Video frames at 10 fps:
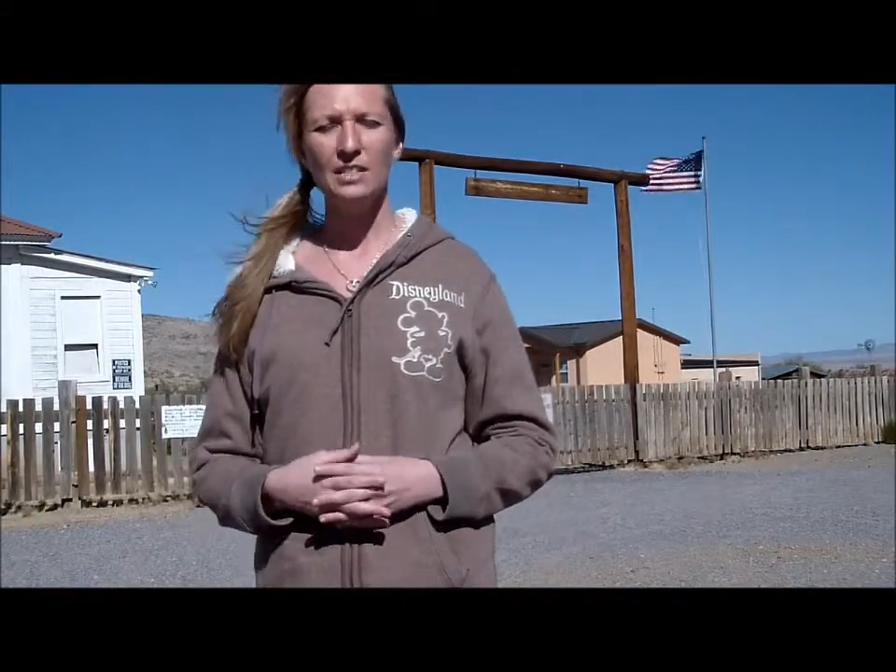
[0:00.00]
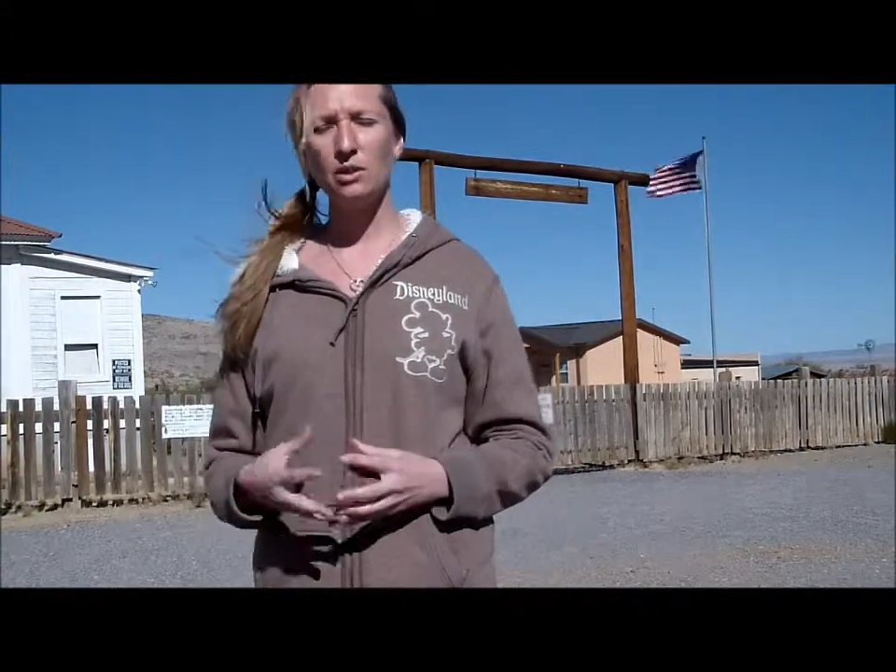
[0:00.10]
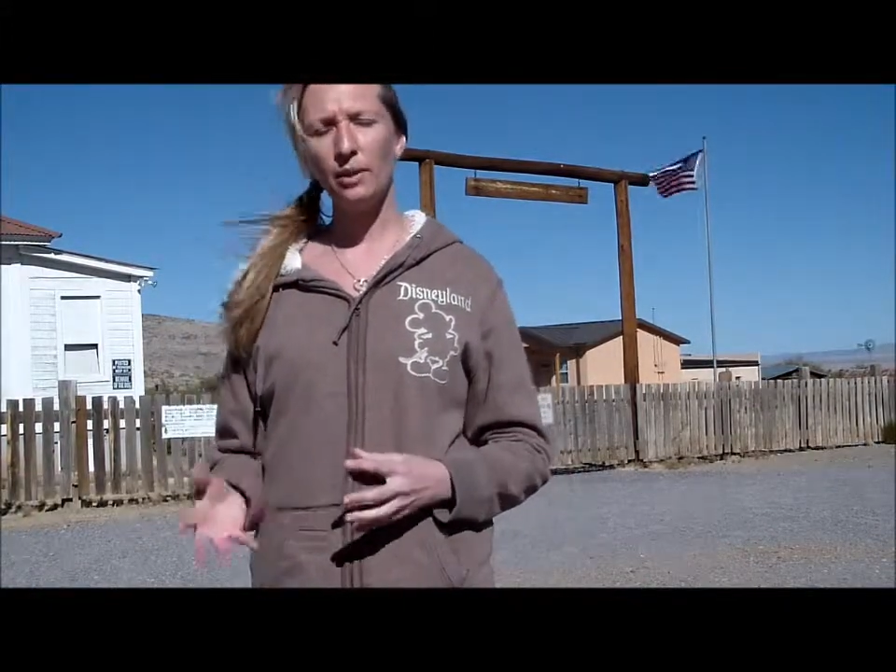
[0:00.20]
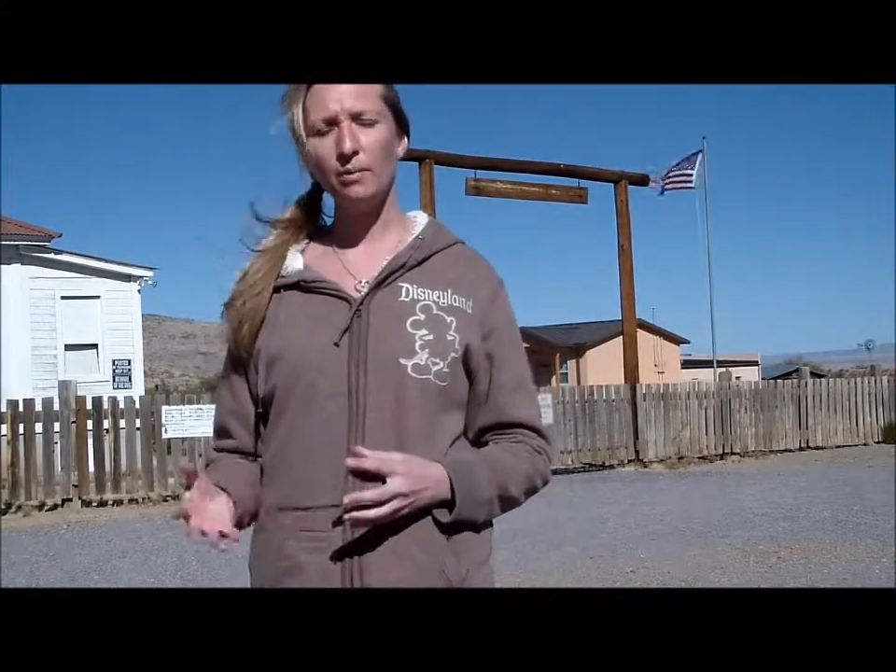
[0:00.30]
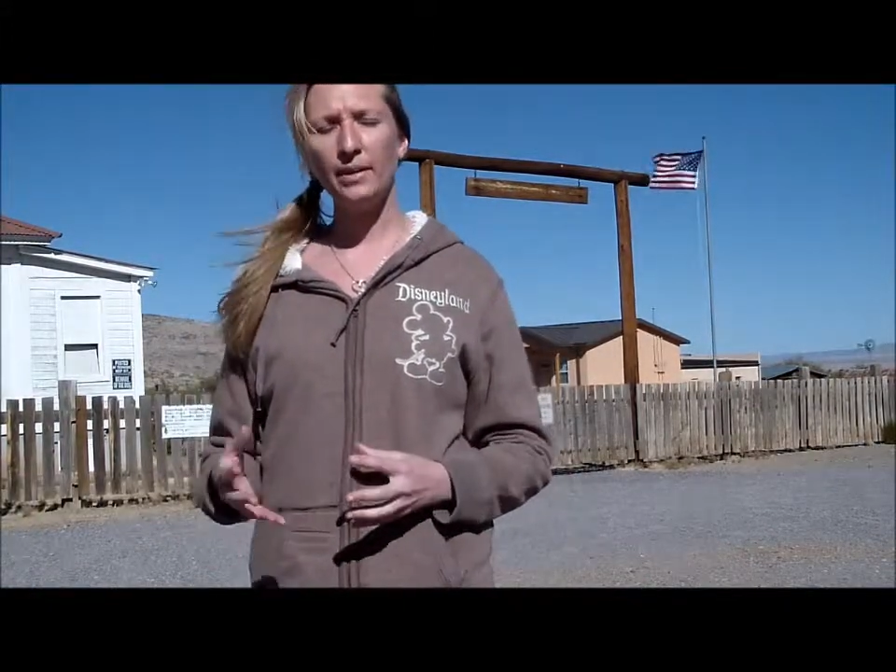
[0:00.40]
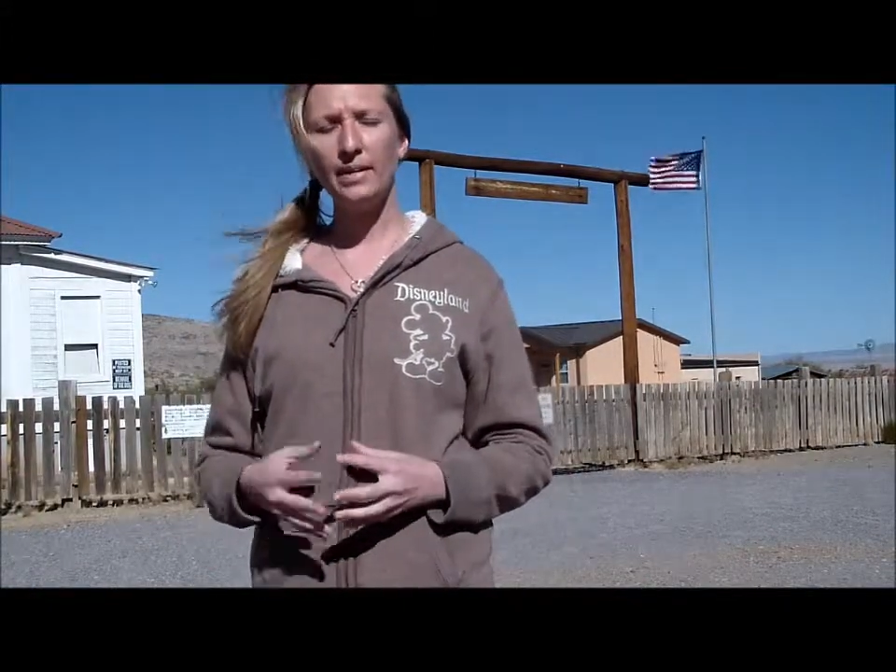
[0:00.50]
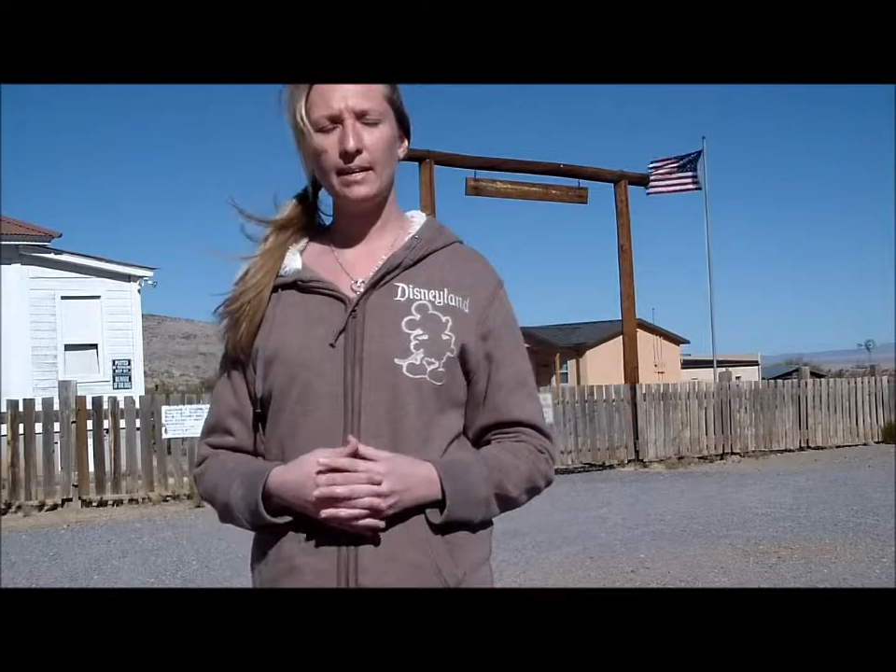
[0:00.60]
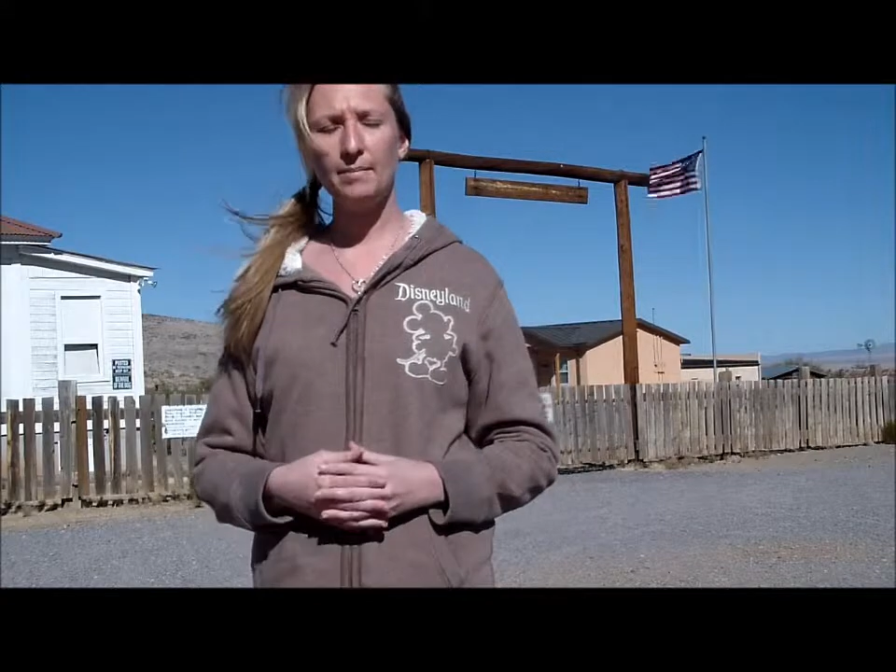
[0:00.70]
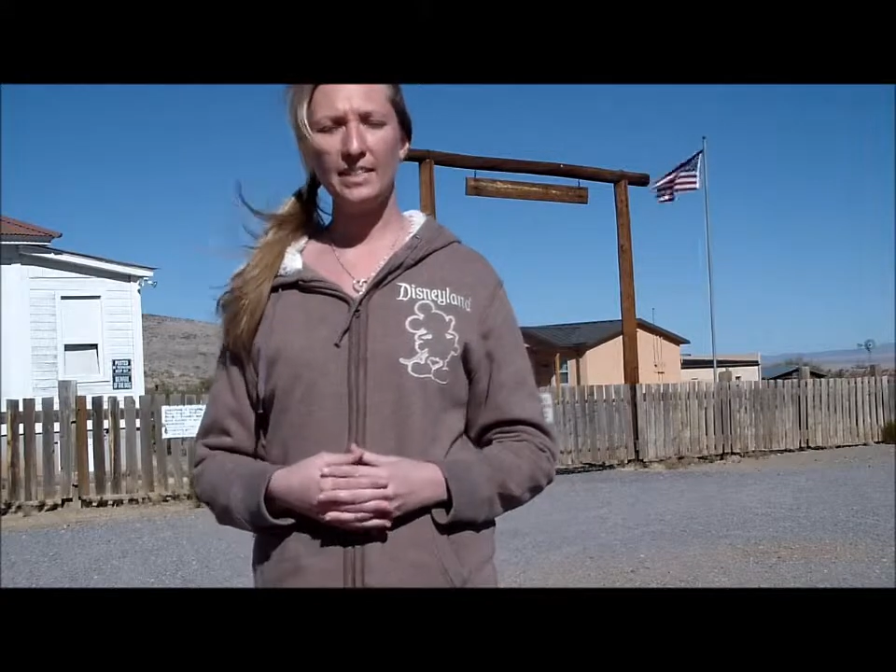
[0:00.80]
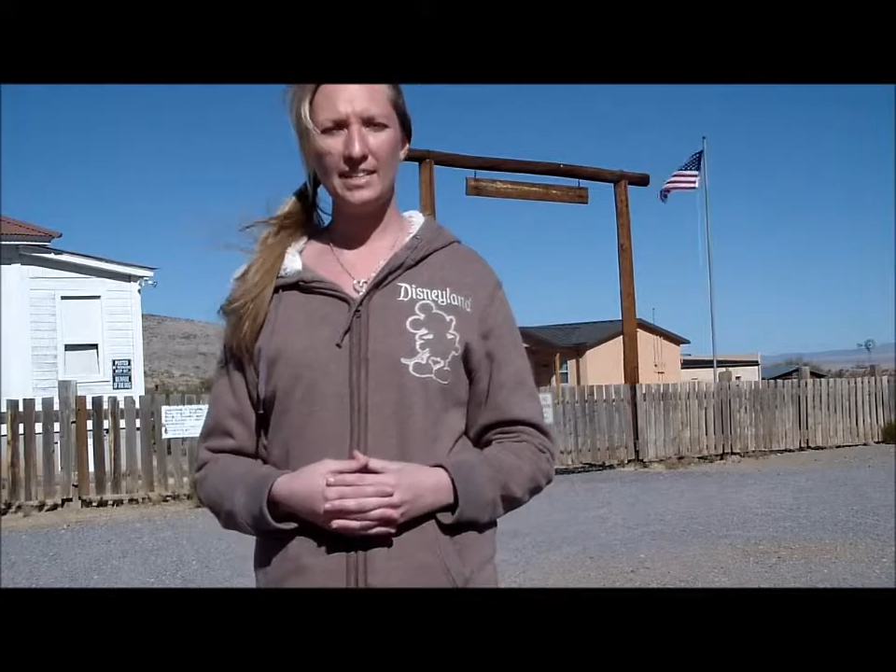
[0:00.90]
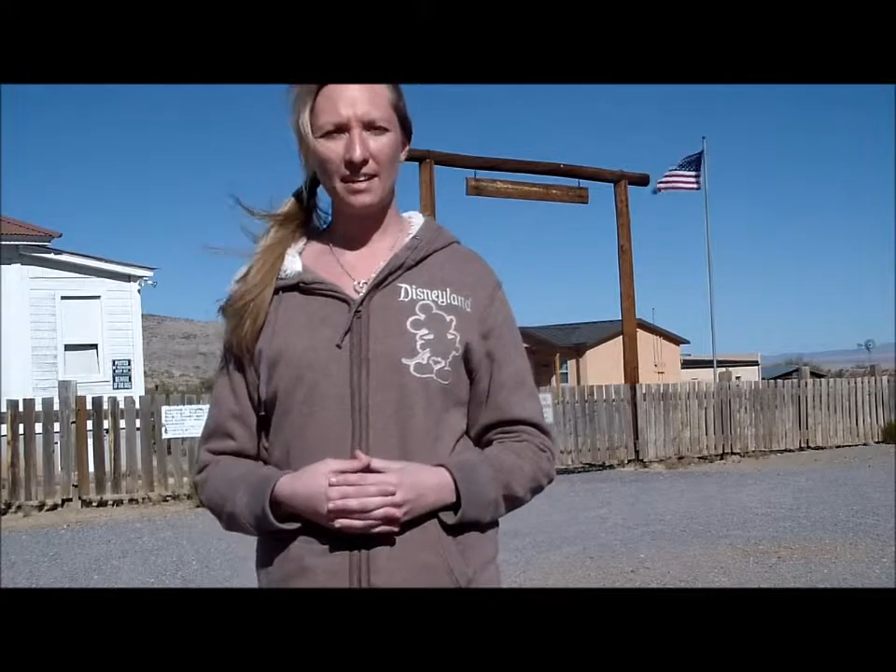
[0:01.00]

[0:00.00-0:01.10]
So he renamed the